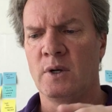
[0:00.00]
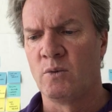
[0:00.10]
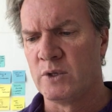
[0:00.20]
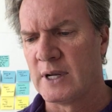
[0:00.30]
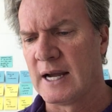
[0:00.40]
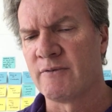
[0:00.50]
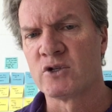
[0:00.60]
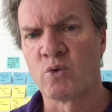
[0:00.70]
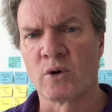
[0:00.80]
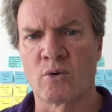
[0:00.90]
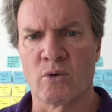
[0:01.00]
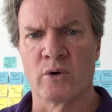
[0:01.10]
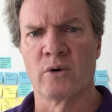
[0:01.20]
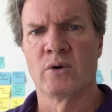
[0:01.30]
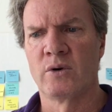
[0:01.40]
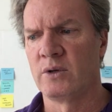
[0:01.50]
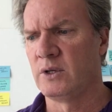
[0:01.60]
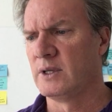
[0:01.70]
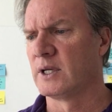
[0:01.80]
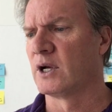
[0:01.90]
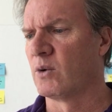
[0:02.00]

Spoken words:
When you have this work order, you then